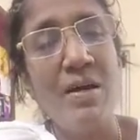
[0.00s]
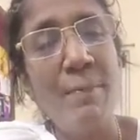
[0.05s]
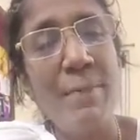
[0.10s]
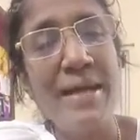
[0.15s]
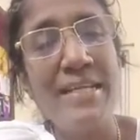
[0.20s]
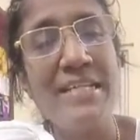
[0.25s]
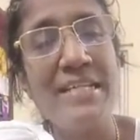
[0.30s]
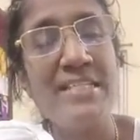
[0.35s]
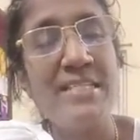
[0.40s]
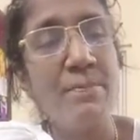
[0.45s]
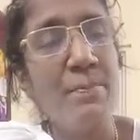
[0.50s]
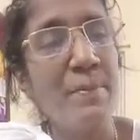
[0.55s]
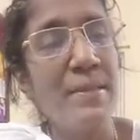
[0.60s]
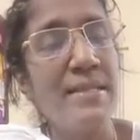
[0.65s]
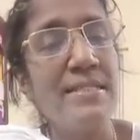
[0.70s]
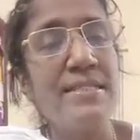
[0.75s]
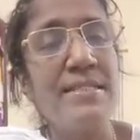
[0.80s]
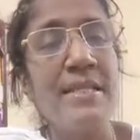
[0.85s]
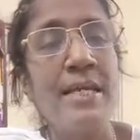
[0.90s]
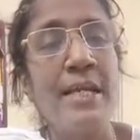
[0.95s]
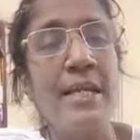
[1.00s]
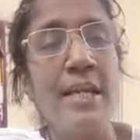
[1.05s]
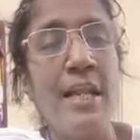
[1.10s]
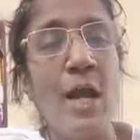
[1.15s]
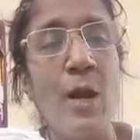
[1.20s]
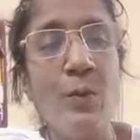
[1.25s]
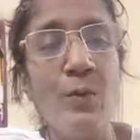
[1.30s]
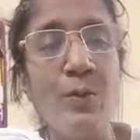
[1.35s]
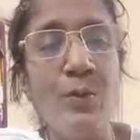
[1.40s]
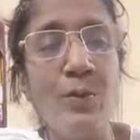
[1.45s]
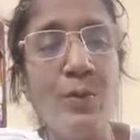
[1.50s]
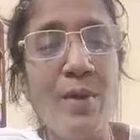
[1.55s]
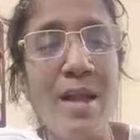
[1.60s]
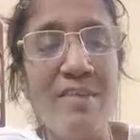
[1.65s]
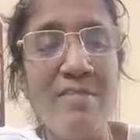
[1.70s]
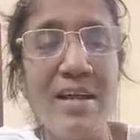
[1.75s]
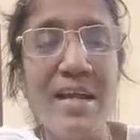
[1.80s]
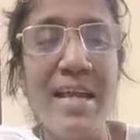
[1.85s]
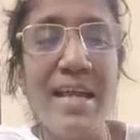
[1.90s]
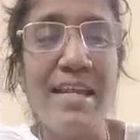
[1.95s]
participants and how to
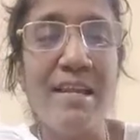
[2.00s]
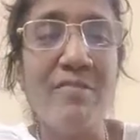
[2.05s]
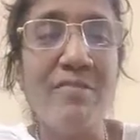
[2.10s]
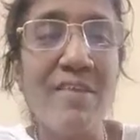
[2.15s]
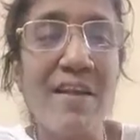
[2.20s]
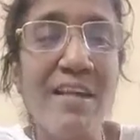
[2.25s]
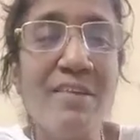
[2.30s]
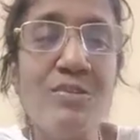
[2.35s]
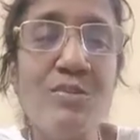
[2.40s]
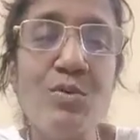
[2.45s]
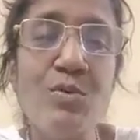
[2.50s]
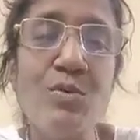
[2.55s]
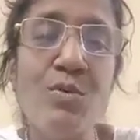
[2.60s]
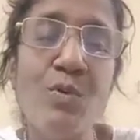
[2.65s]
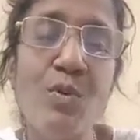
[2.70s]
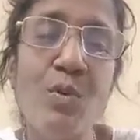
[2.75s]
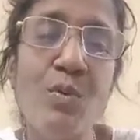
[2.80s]
have a kind of control